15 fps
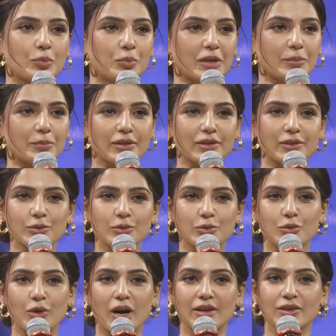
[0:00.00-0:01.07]
people
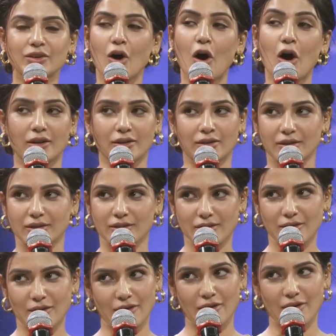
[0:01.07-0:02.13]
who are not
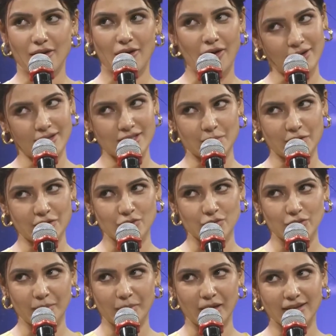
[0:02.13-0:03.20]
on a
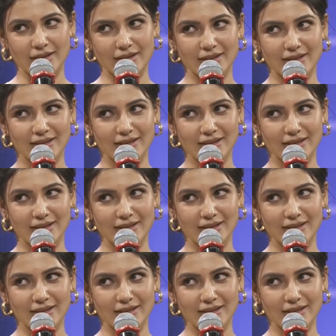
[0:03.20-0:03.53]
spiritual path.